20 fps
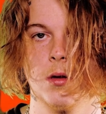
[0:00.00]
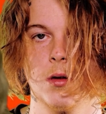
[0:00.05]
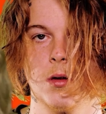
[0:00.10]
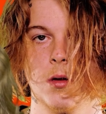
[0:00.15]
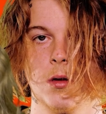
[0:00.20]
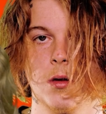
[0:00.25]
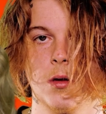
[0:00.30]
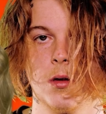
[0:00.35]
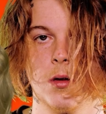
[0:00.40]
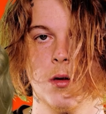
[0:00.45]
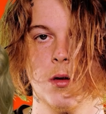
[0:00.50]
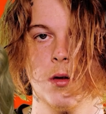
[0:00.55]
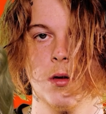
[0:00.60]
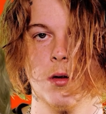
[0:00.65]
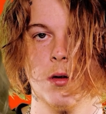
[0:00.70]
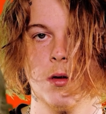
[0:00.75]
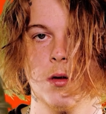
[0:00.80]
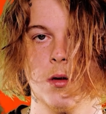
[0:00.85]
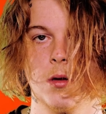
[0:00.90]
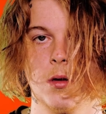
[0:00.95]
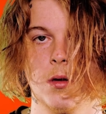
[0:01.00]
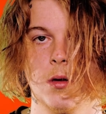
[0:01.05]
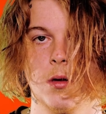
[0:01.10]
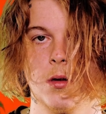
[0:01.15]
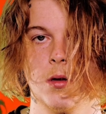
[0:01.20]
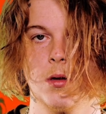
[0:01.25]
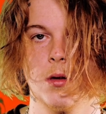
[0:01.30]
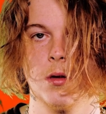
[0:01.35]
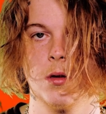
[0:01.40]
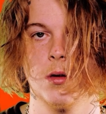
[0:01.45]

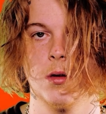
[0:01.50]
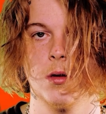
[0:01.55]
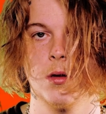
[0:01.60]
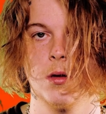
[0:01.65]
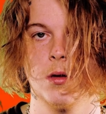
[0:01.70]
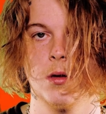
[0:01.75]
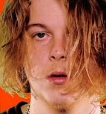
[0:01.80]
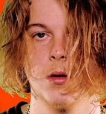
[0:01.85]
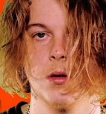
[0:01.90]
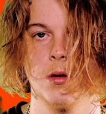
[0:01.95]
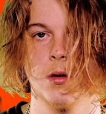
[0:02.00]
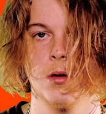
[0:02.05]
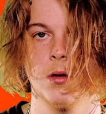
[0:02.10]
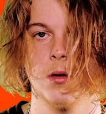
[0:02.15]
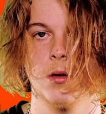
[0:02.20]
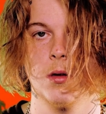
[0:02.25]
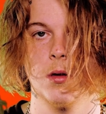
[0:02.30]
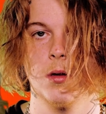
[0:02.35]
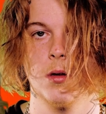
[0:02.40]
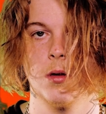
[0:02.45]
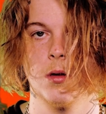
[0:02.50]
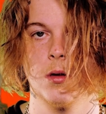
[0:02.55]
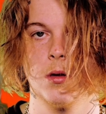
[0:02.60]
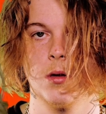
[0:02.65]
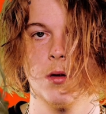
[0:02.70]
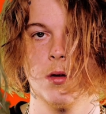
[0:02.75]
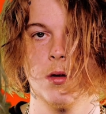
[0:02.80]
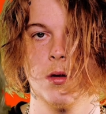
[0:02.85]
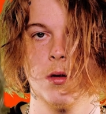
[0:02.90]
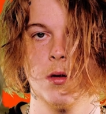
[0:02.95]

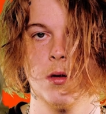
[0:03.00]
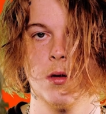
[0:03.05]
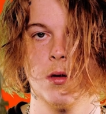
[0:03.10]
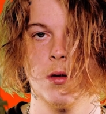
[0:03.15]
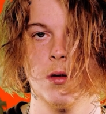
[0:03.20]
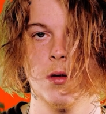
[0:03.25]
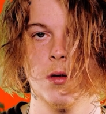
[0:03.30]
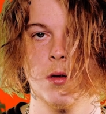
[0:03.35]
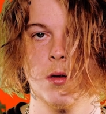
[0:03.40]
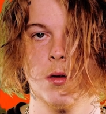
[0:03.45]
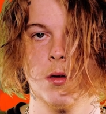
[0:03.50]
This person isn't speaking.